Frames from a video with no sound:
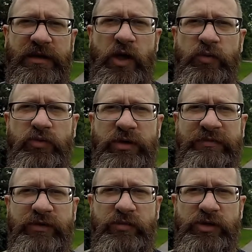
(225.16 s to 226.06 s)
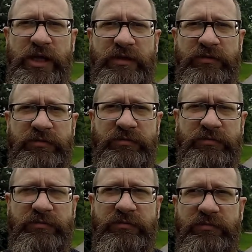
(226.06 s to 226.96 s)
Global Reverb channel.
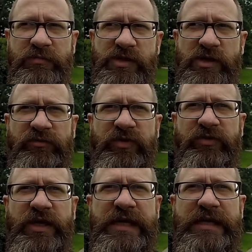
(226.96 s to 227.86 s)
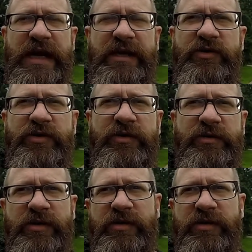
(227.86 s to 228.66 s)
So 1,500